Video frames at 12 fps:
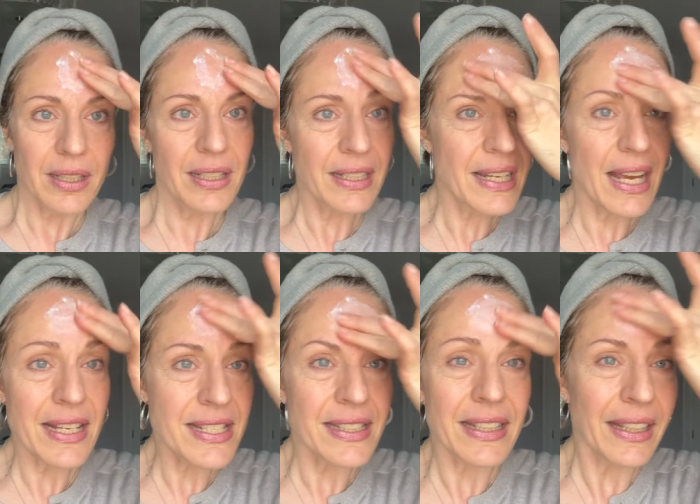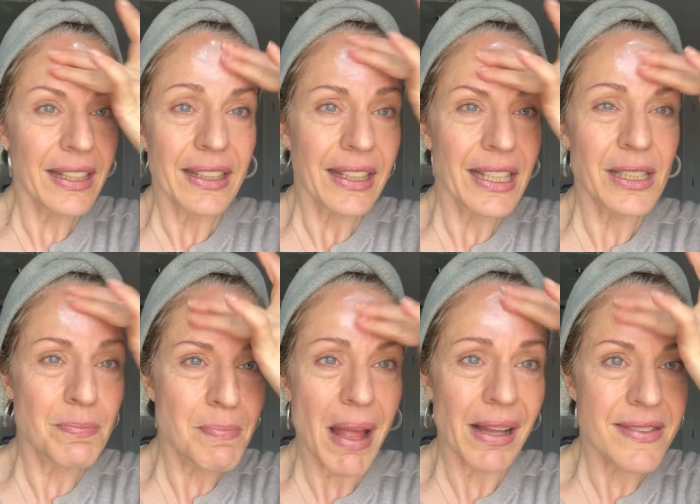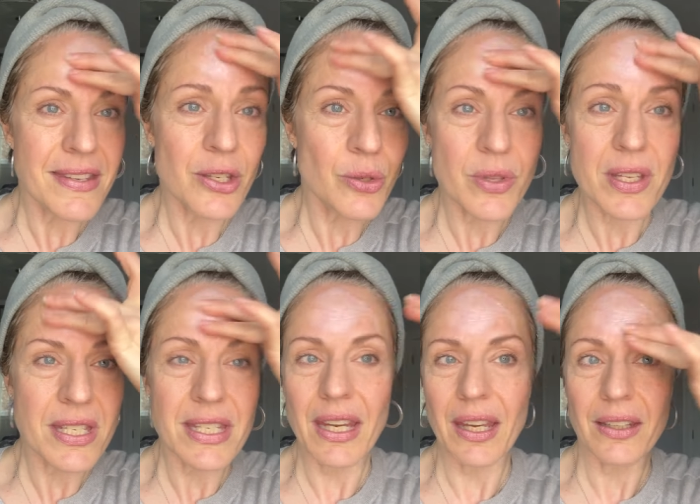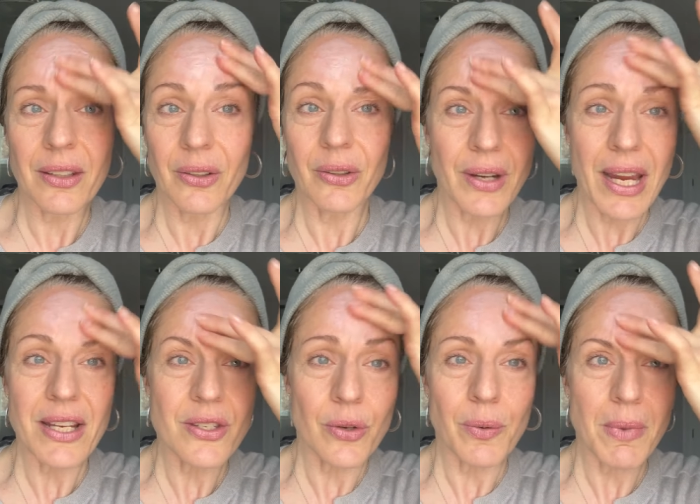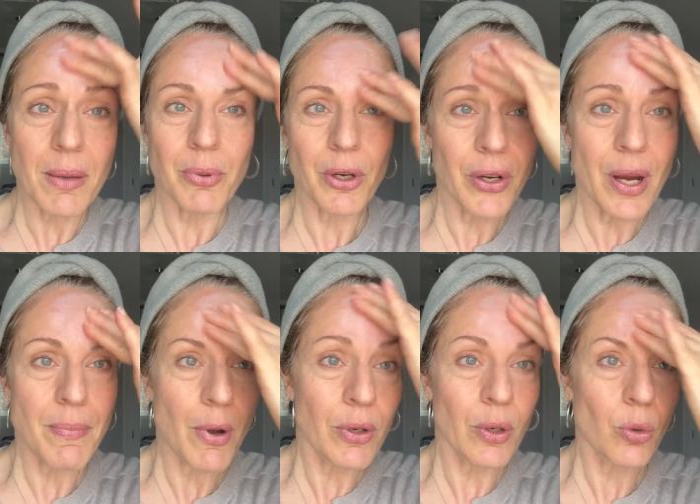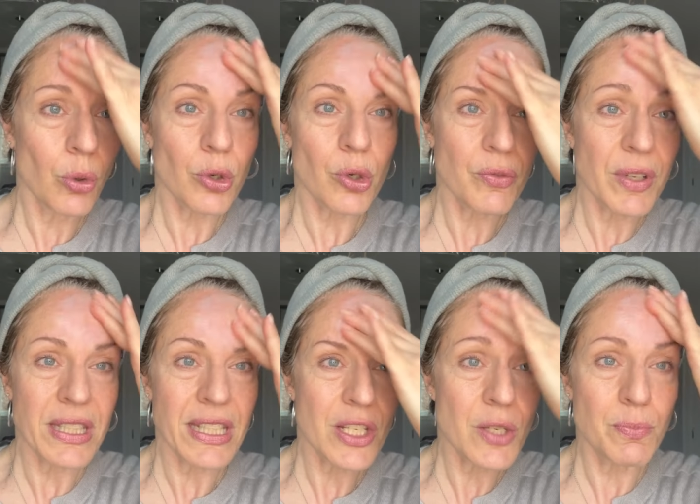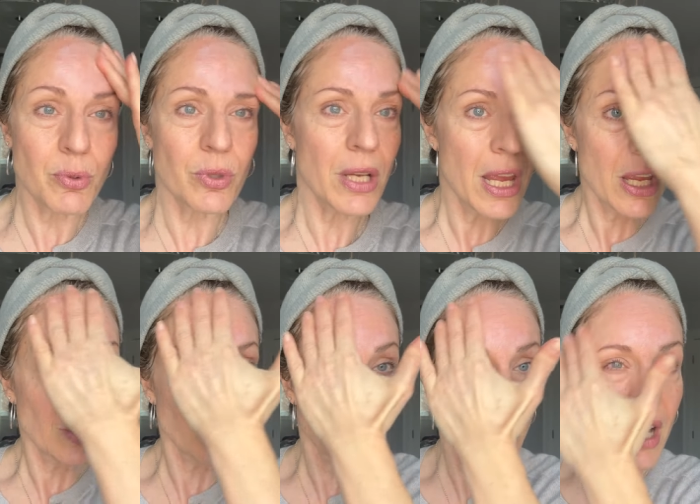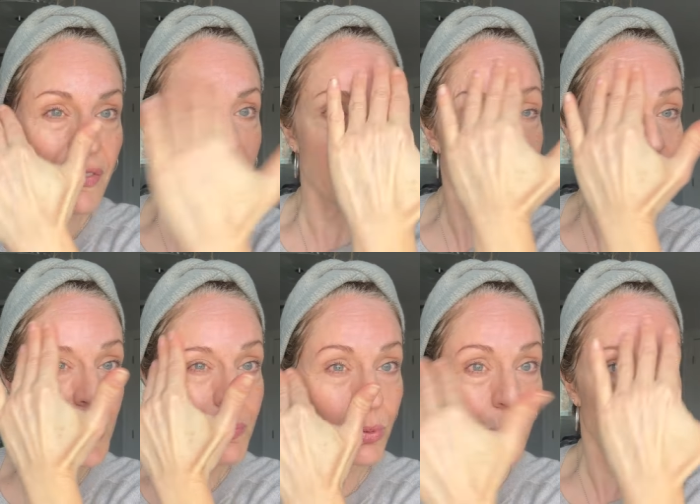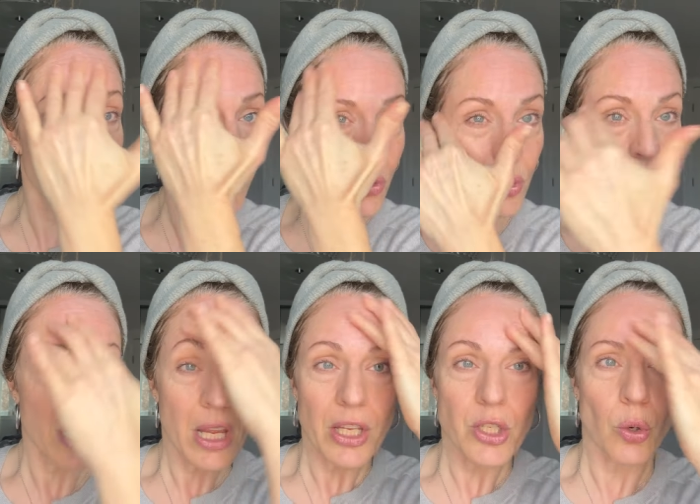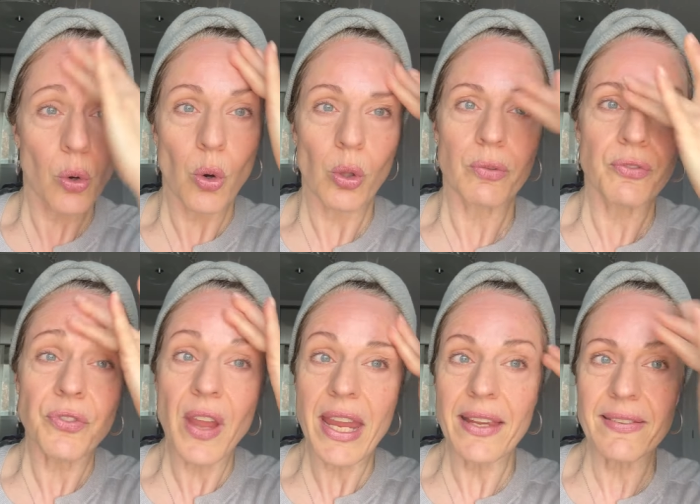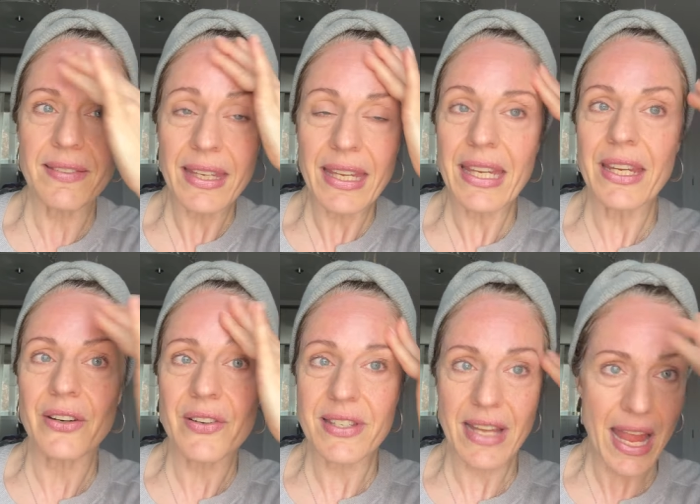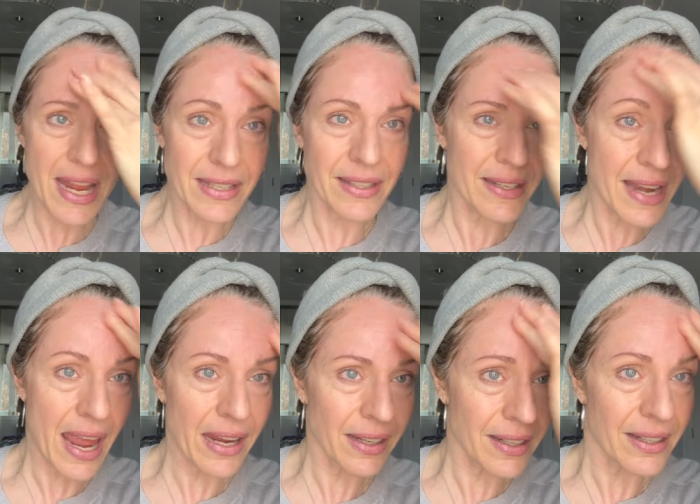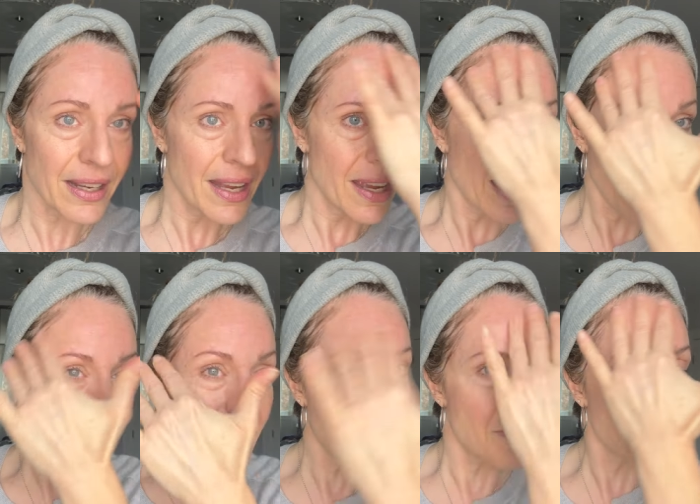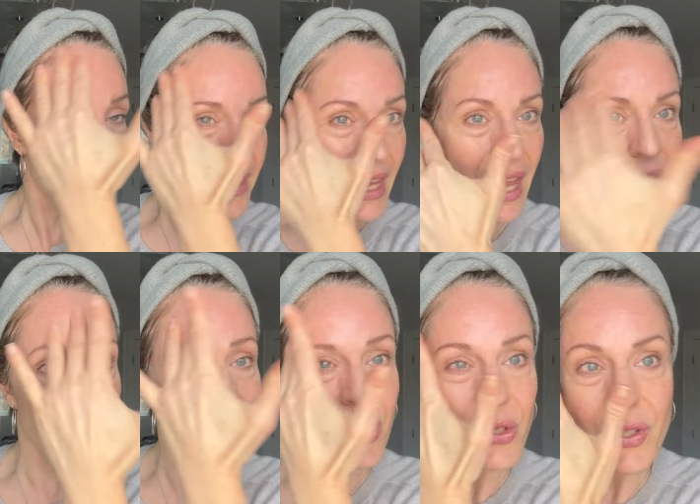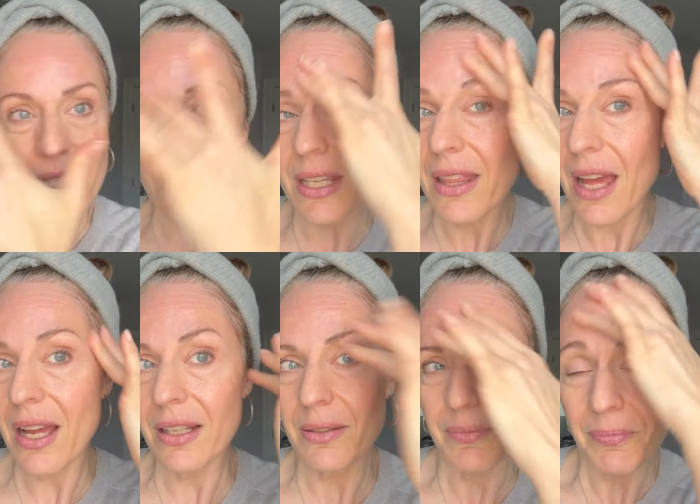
nicely it melts into the skin all right so remember about a quarter of a teaspoon to half a teaspoon for your whole face ears and neck um, and do you see that